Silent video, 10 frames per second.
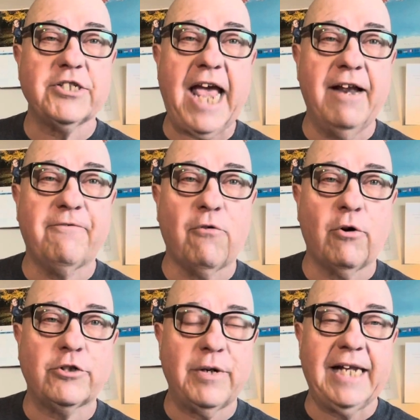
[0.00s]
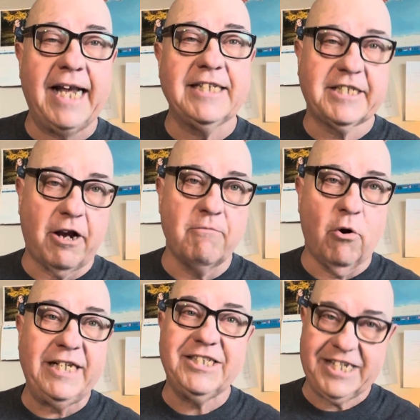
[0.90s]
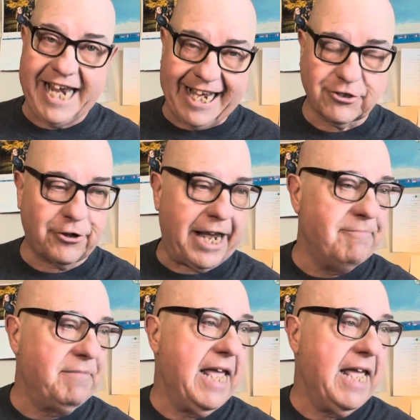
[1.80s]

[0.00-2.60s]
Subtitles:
and for tree lighting ceremonies yesterday,